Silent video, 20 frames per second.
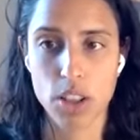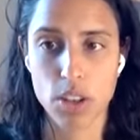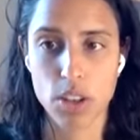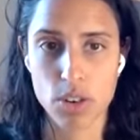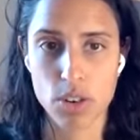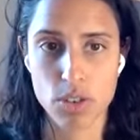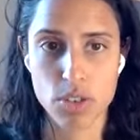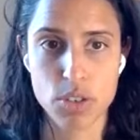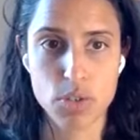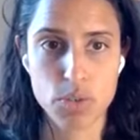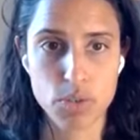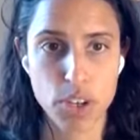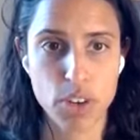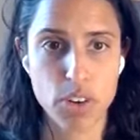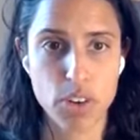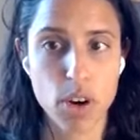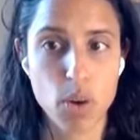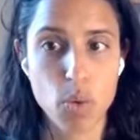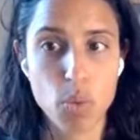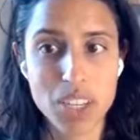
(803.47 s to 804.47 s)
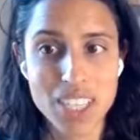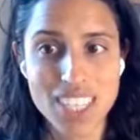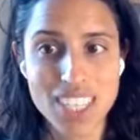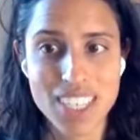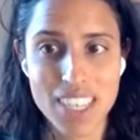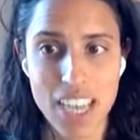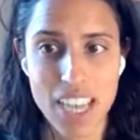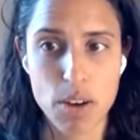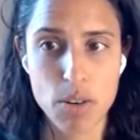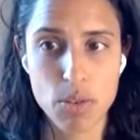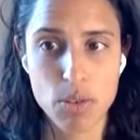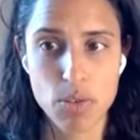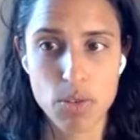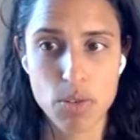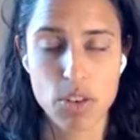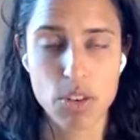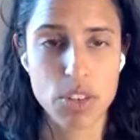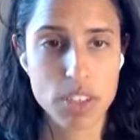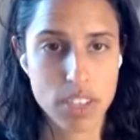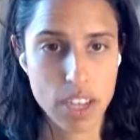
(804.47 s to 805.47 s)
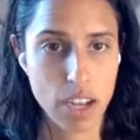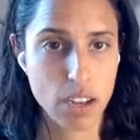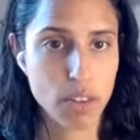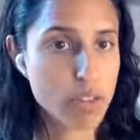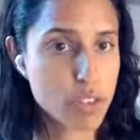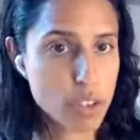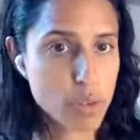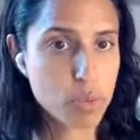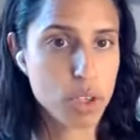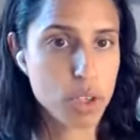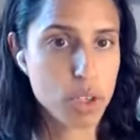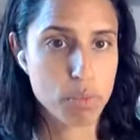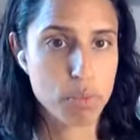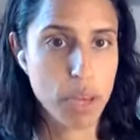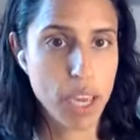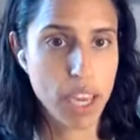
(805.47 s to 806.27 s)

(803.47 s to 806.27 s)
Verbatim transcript: learn to figure out what sounds are the sounds that we should